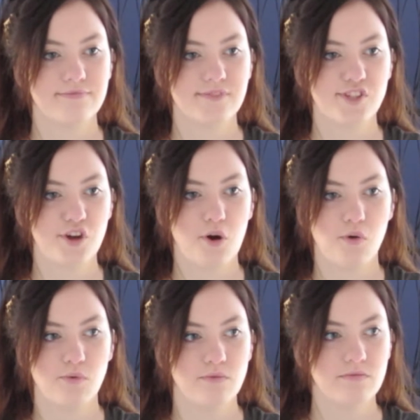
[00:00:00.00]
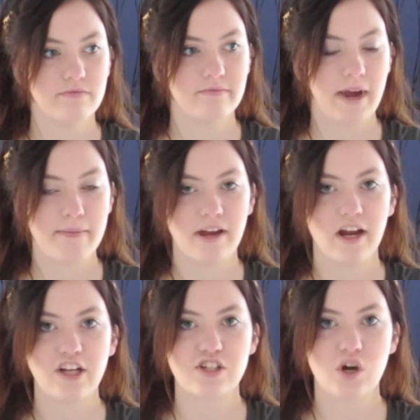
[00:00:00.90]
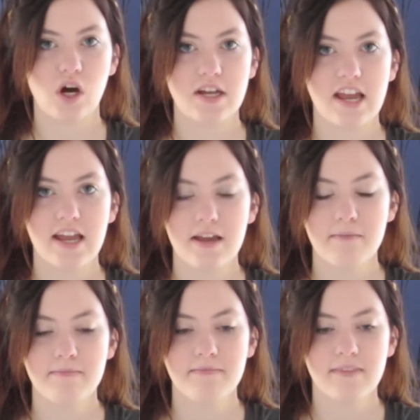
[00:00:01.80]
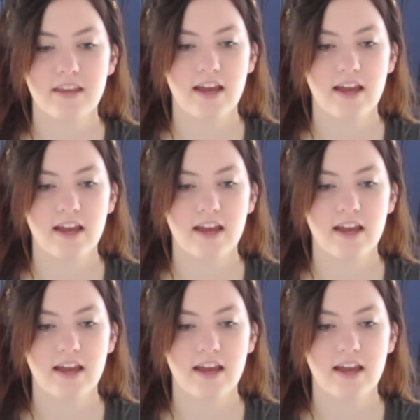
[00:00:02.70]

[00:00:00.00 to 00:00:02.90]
so my parents called him,